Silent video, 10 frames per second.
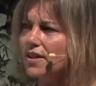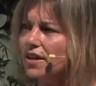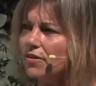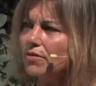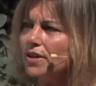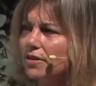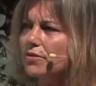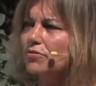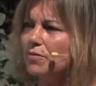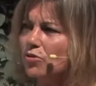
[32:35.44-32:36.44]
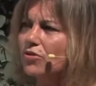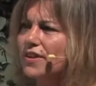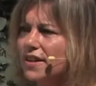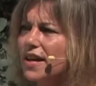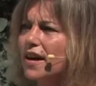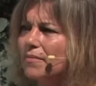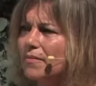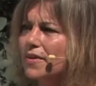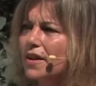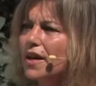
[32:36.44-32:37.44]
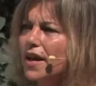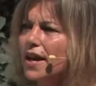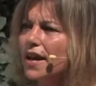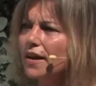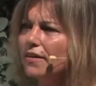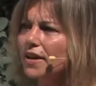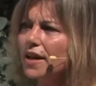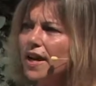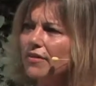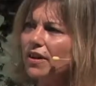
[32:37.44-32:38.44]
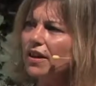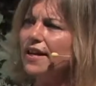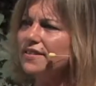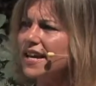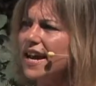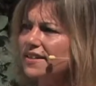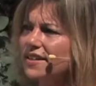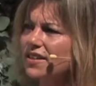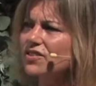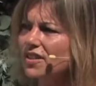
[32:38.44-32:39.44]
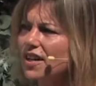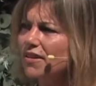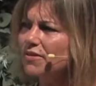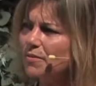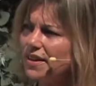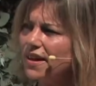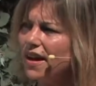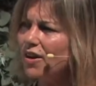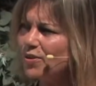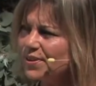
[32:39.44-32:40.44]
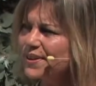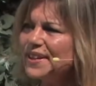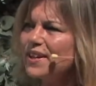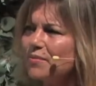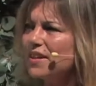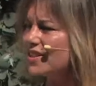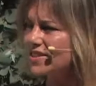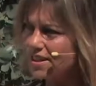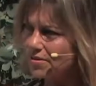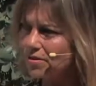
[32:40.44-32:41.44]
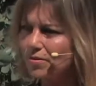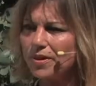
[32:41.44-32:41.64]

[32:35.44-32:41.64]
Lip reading: video where he was removing them, and they have a class act against the government now because they were